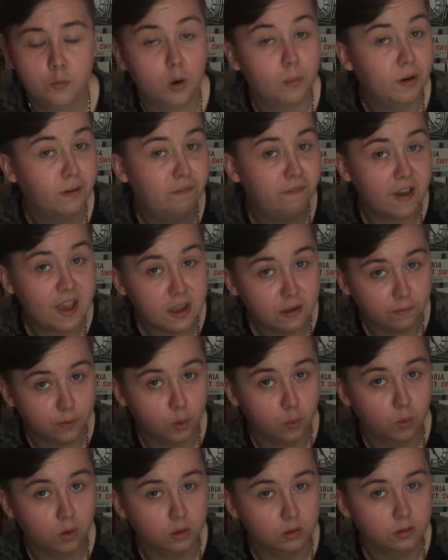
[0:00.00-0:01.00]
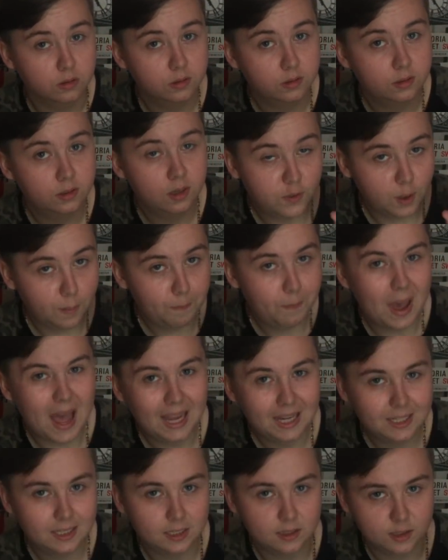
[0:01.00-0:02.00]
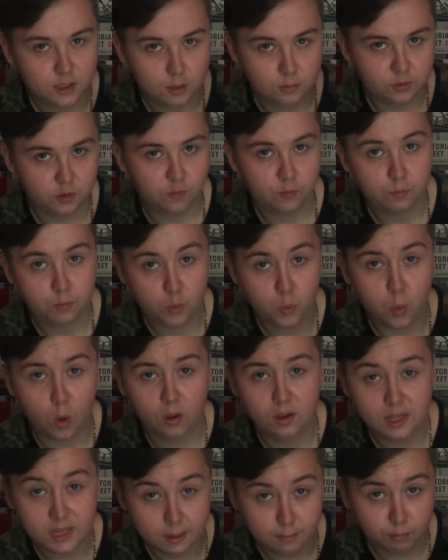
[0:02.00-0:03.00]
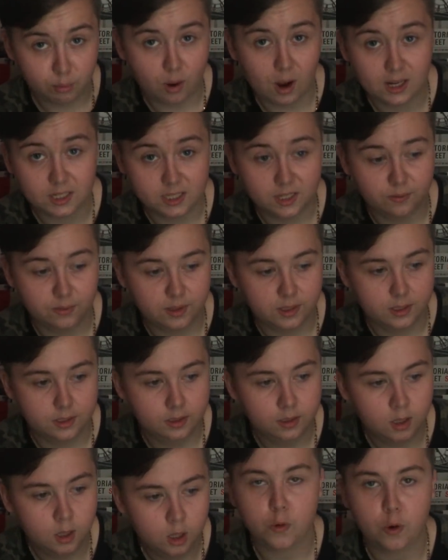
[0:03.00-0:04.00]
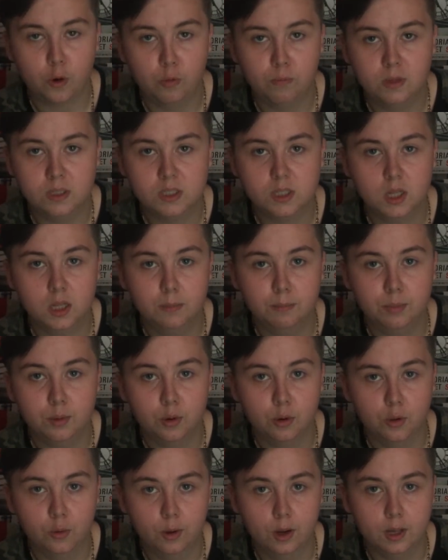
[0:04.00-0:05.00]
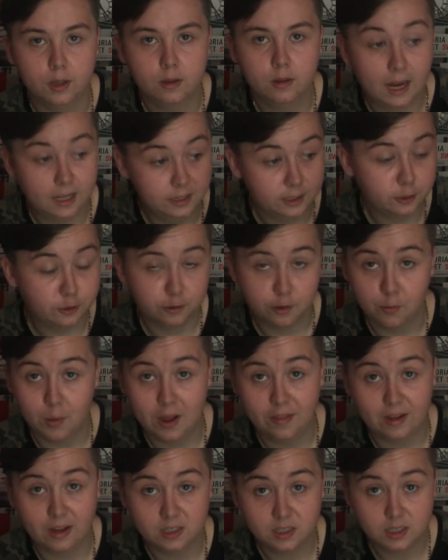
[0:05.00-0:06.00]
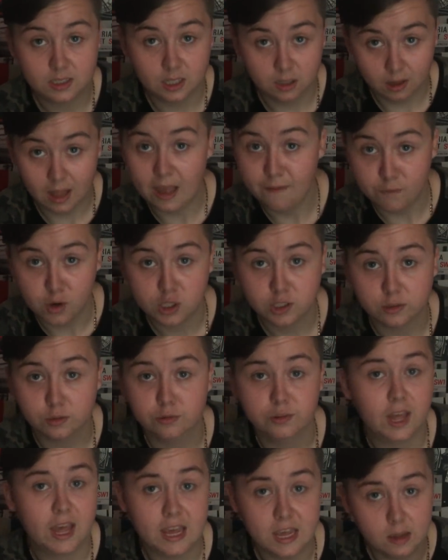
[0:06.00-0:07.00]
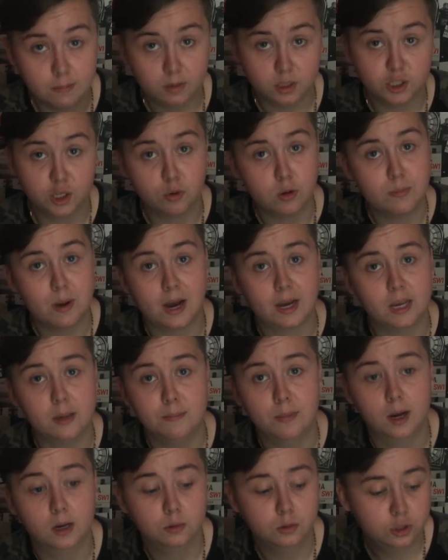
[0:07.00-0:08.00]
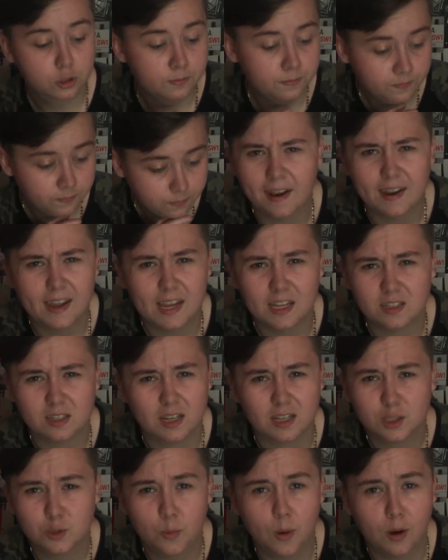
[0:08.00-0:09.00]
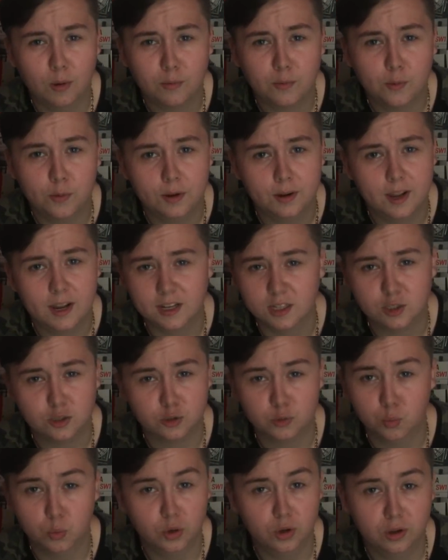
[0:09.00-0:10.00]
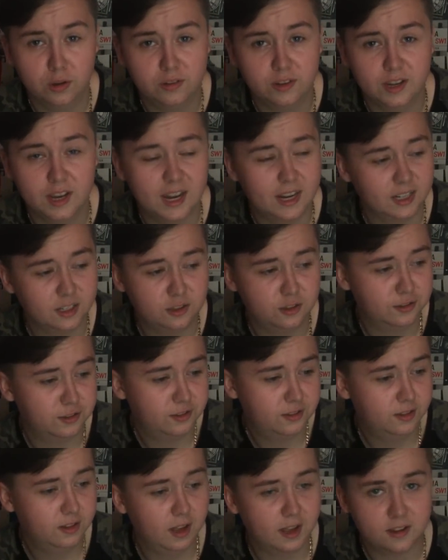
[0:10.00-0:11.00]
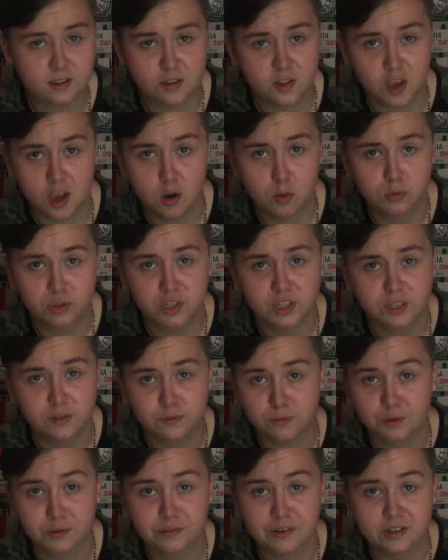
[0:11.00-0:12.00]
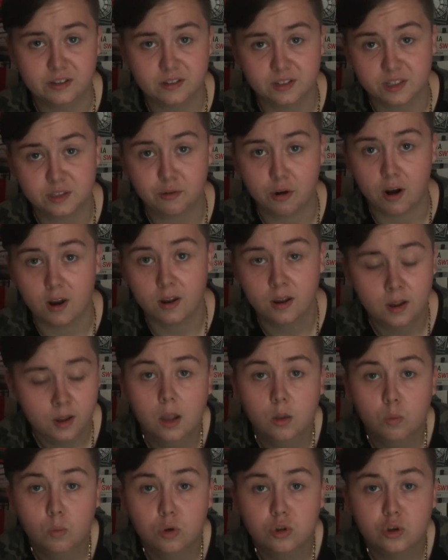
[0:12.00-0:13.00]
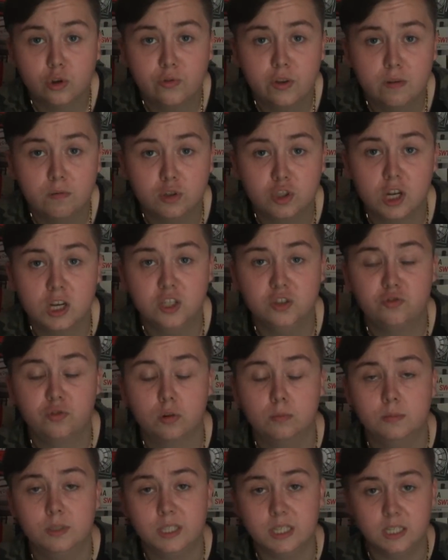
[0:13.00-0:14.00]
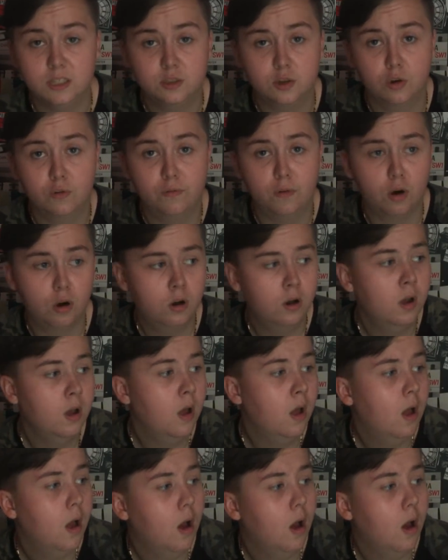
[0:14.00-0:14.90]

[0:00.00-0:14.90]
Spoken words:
what my favourite ones, for the best in terms of quality and price and everything, good old Mr. Olympia all the way. I literally wear that still every single day in my Joey packing pouch, and it's like 12 quid and it's just worth it, and it's just like the OG for a reason, it's great. And what's your favourite change from T so far?